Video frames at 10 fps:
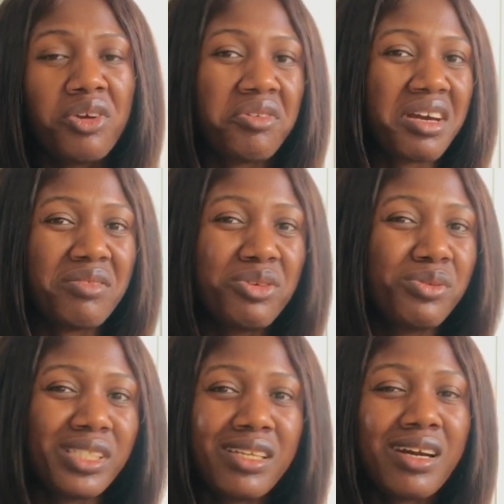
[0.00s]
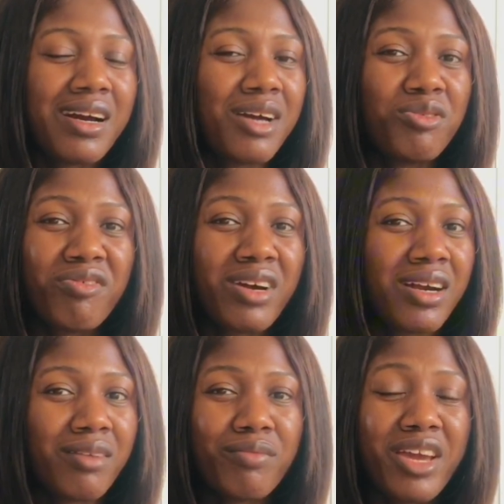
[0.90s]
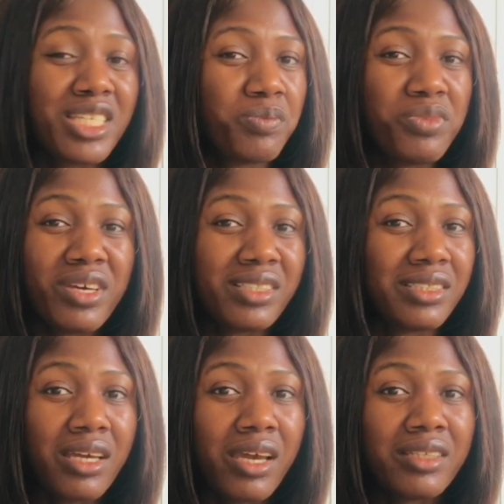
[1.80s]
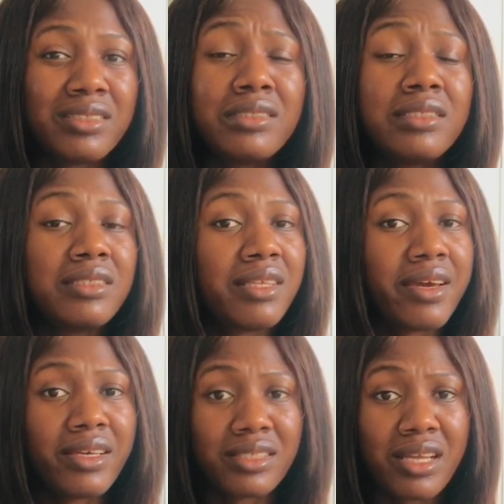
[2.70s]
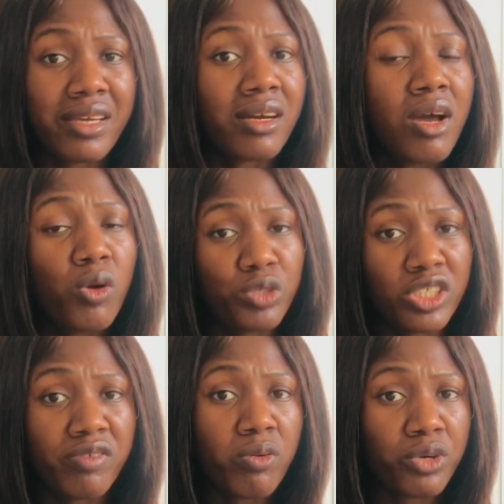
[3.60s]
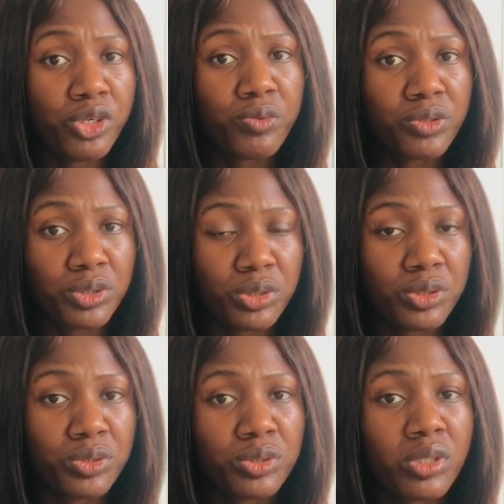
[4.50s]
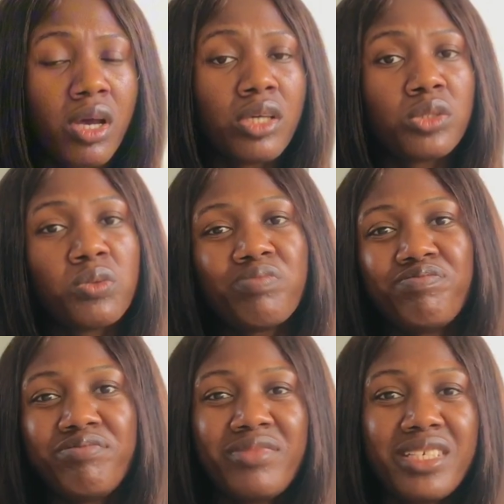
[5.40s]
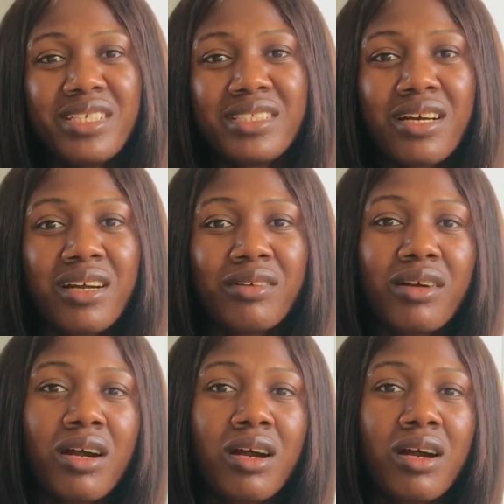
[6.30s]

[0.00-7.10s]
You can use either ANOVA, SPSS, t-test, like whichever one you want to use. So these are